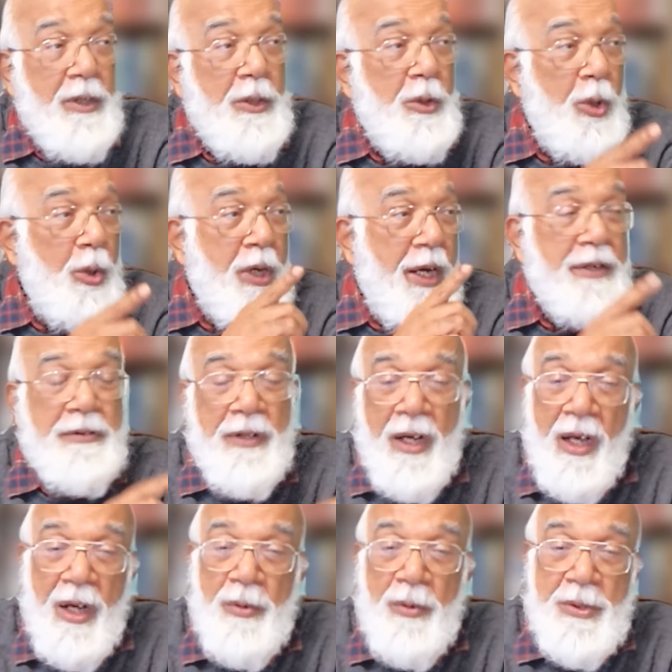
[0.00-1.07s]
You look at
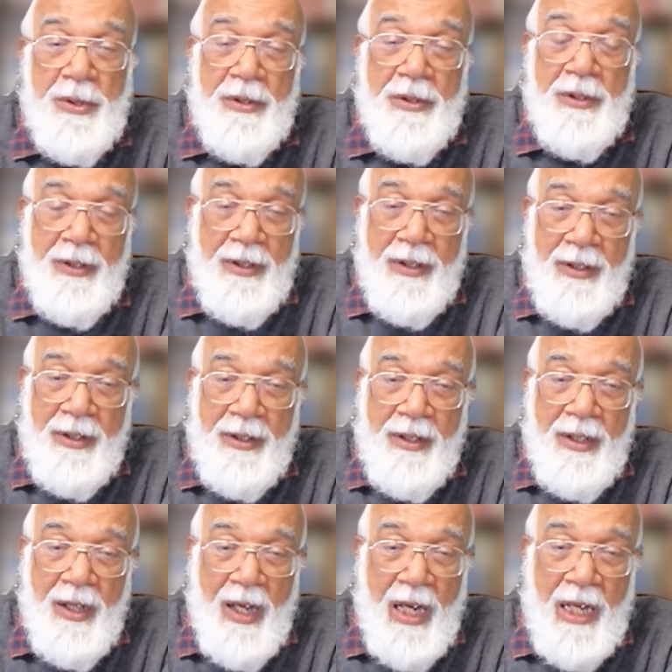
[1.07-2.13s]
the house
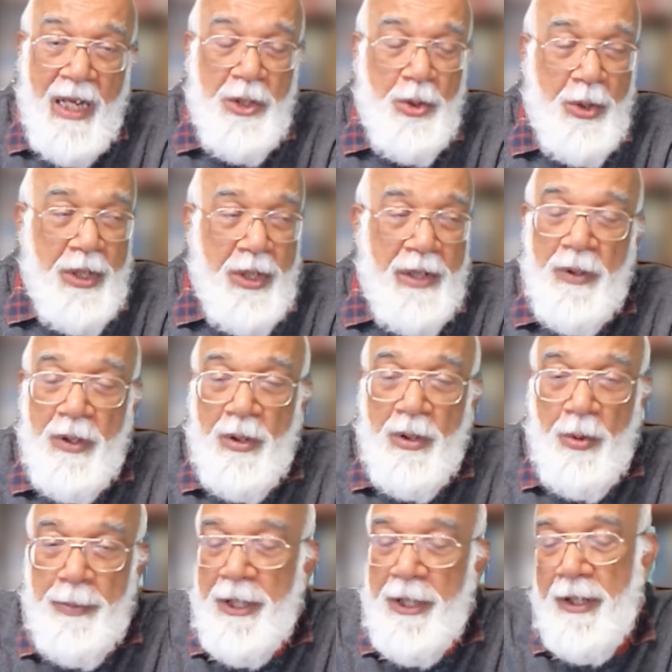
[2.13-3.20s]
and you give
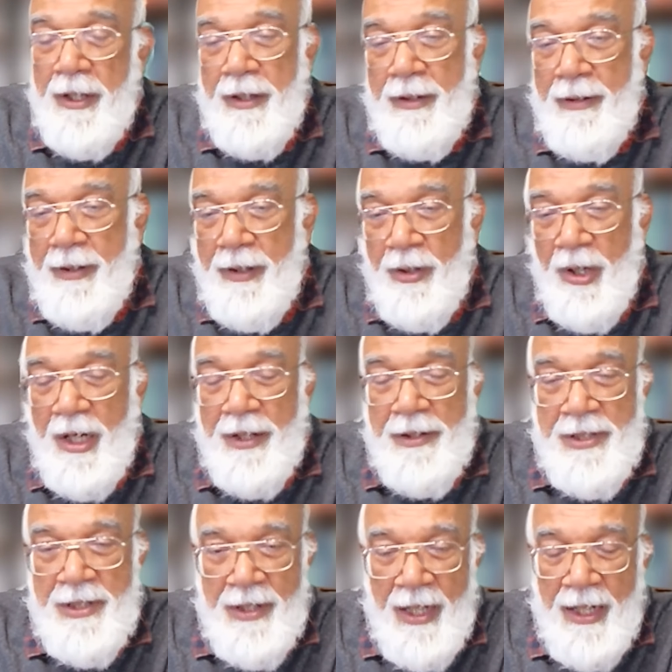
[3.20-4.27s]
your opinion, your
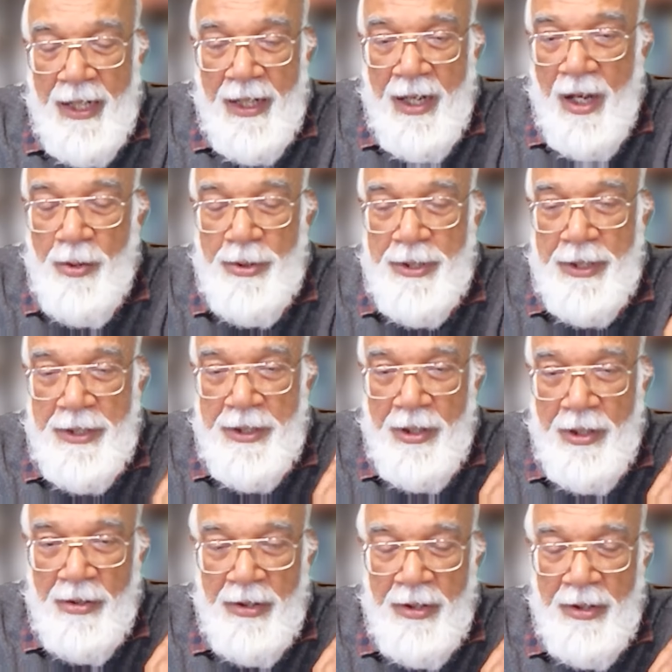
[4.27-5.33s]
understanding. House is
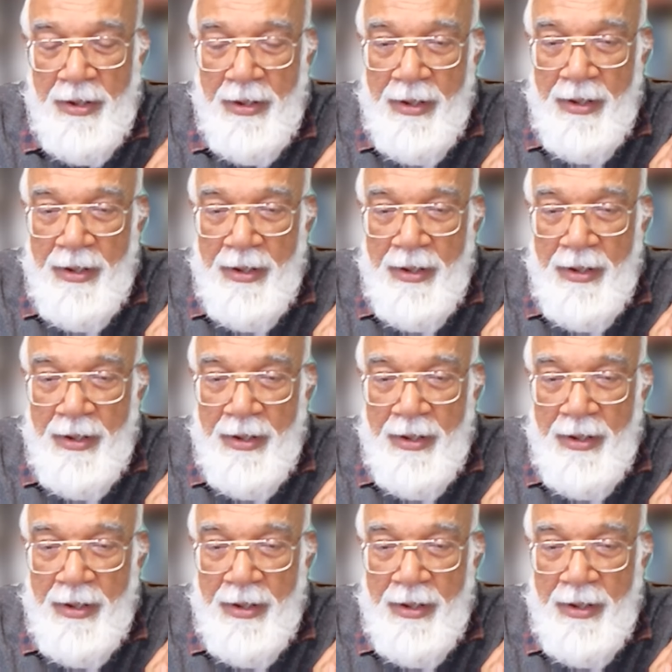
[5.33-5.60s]
good.